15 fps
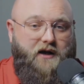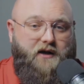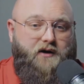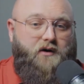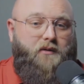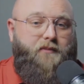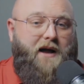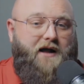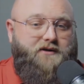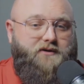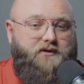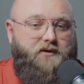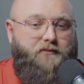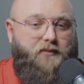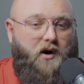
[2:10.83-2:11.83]
you're about
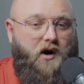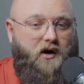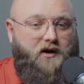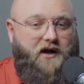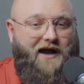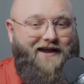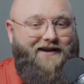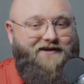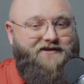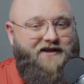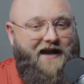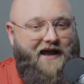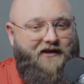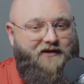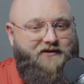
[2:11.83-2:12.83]
to embark on a
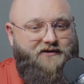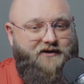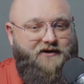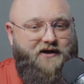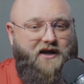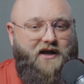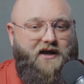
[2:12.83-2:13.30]
challenging